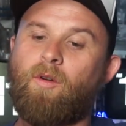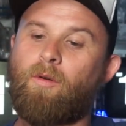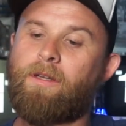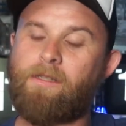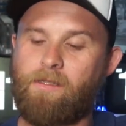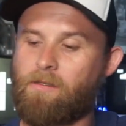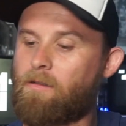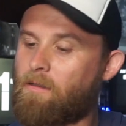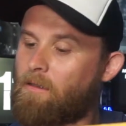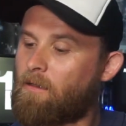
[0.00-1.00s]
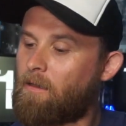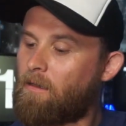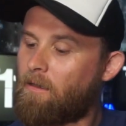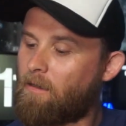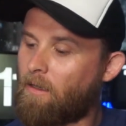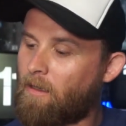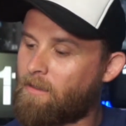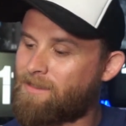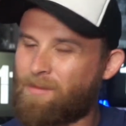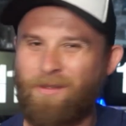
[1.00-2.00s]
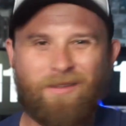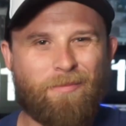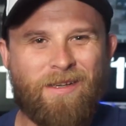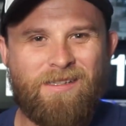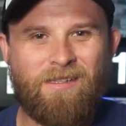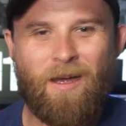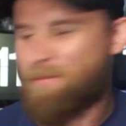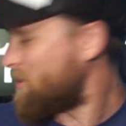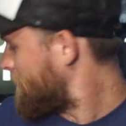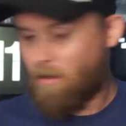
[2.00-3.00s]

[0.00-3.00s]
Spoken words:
Toys. It seemed like the best option